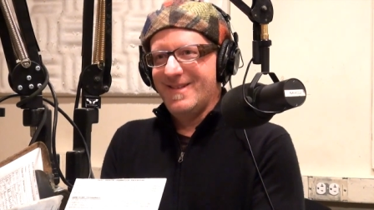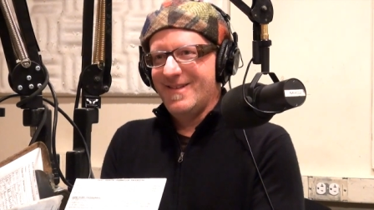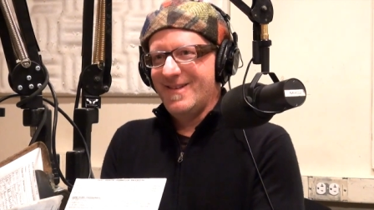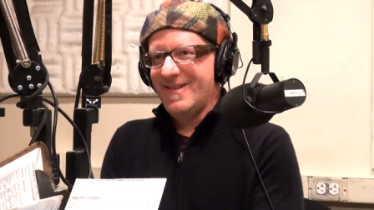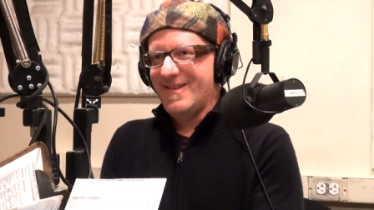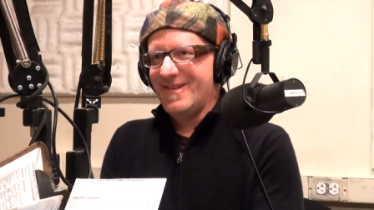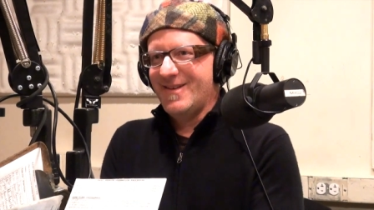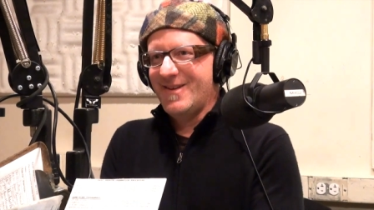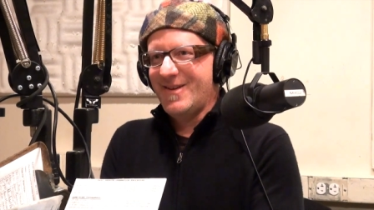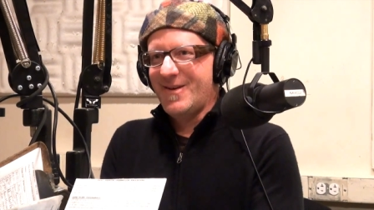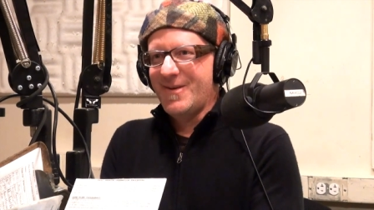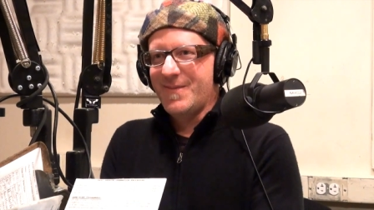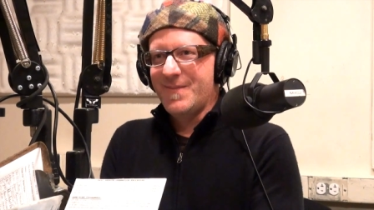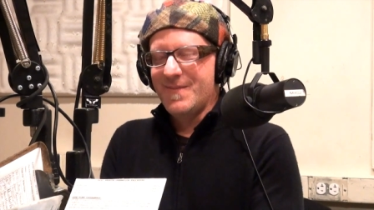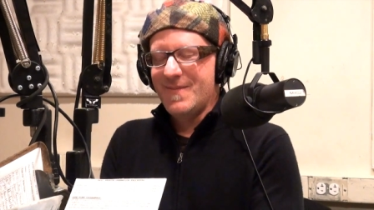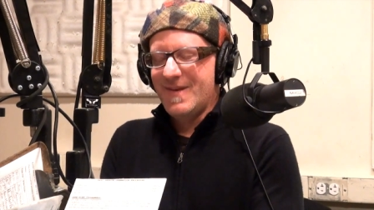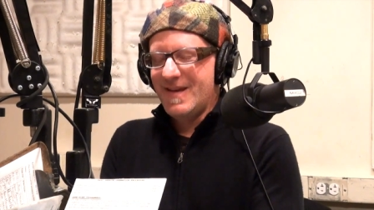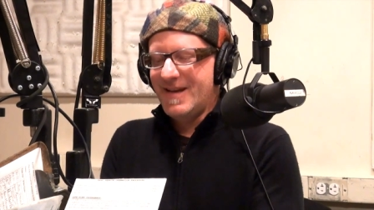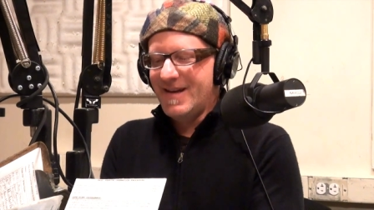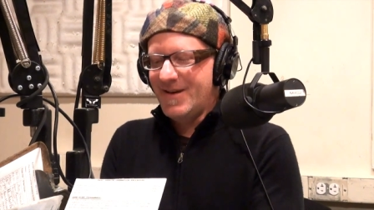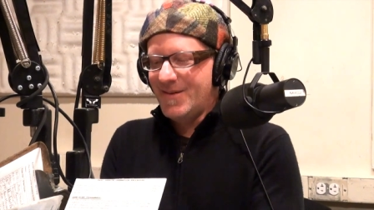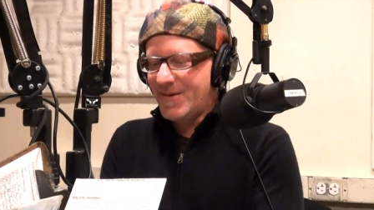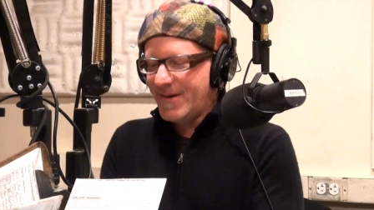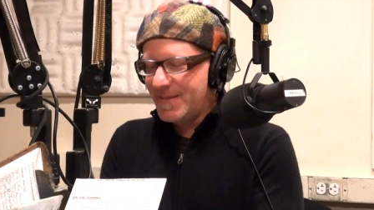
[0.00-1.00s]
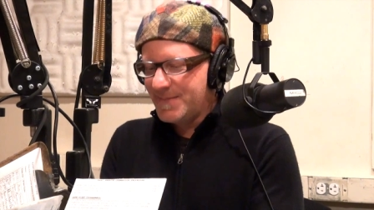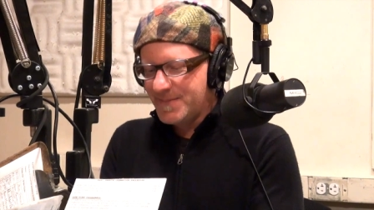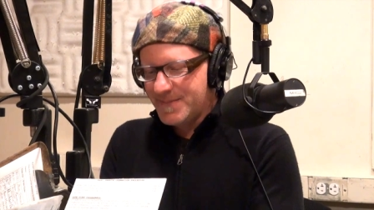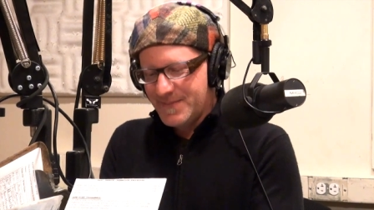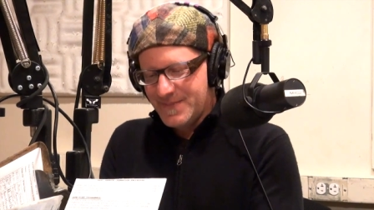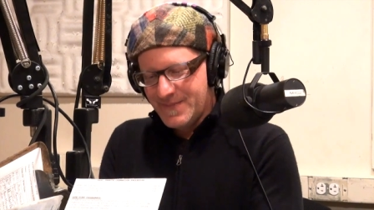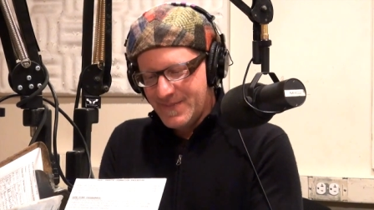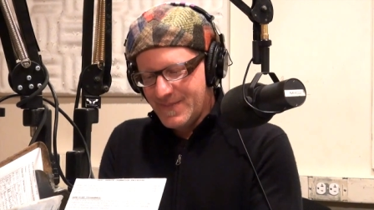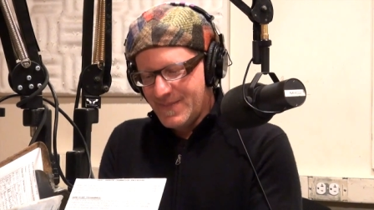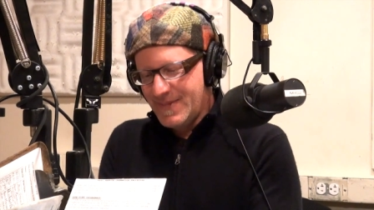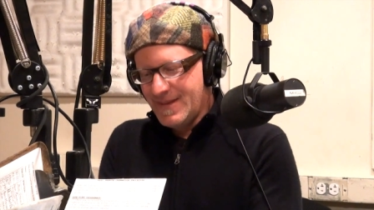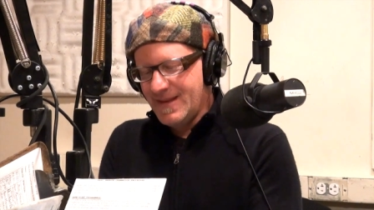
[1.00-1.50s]
So anyway,
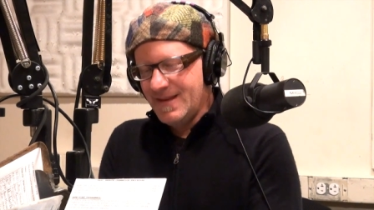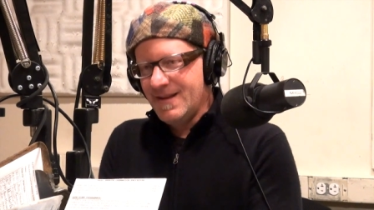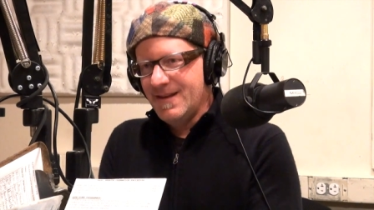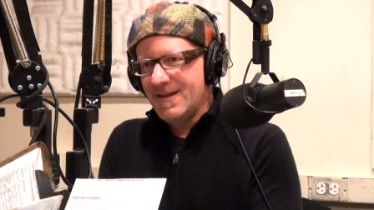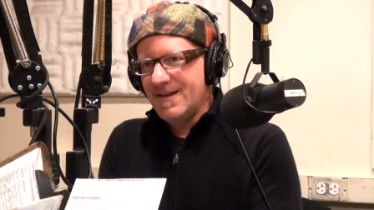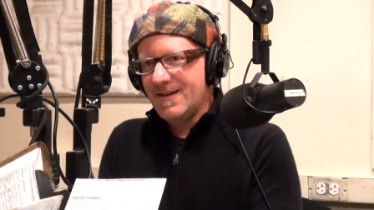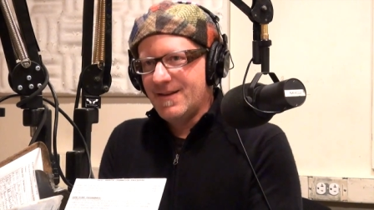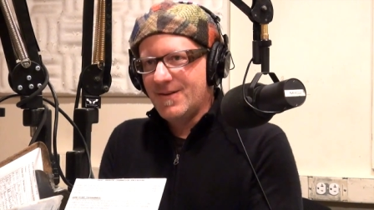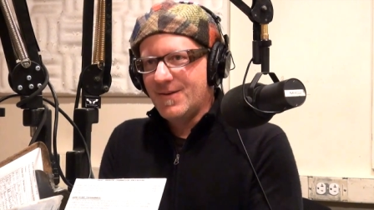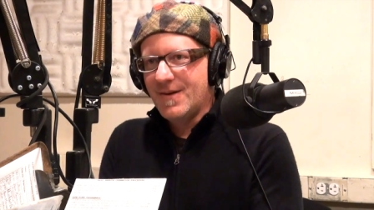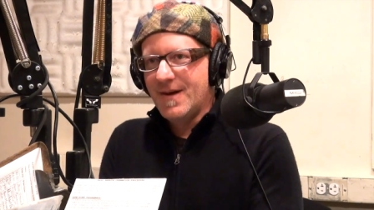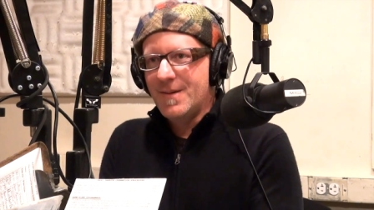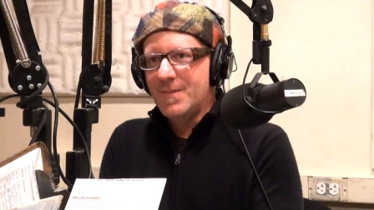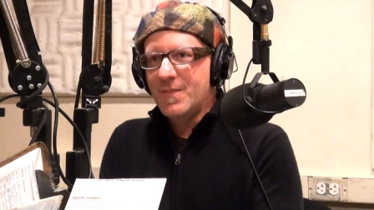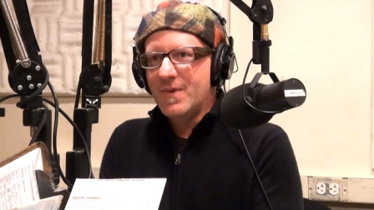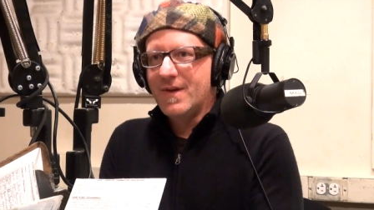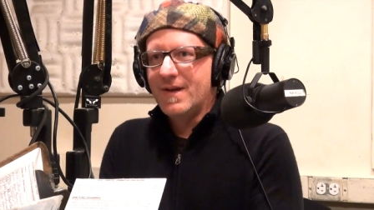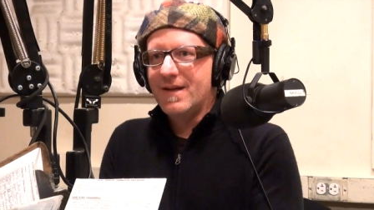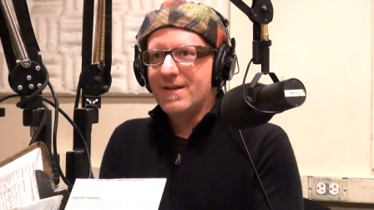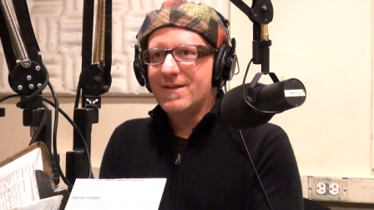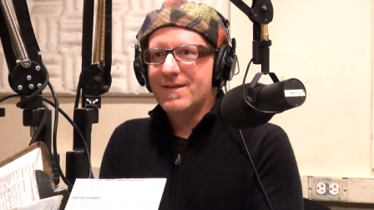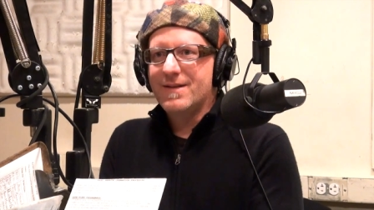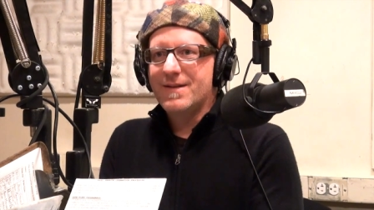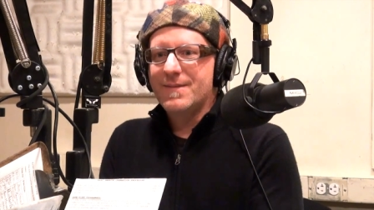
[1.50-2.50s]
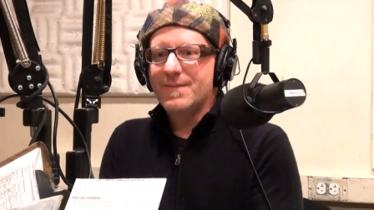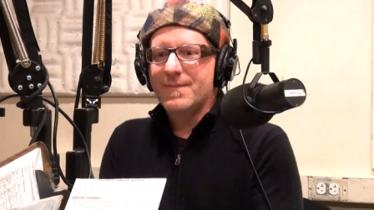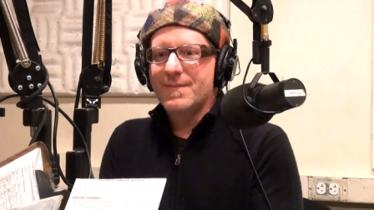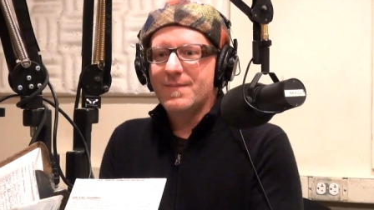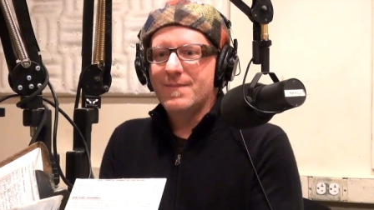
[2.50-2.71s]
uh, great place.